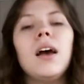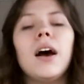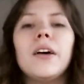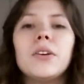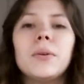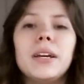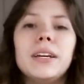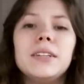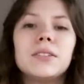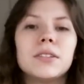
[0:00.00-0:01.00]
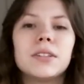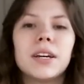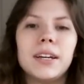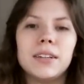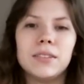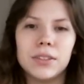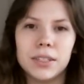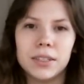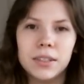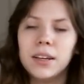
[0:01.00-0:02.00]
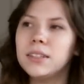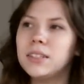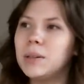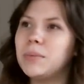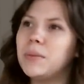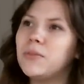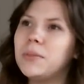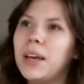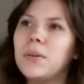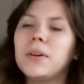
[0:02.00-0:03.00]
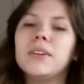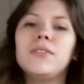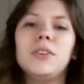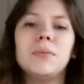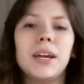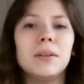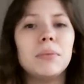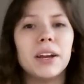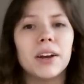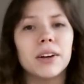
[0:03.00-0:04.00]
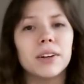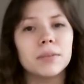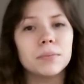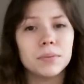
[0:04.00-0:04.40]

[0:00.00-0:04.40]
Other ways are kind of a step up from that, where if you might pair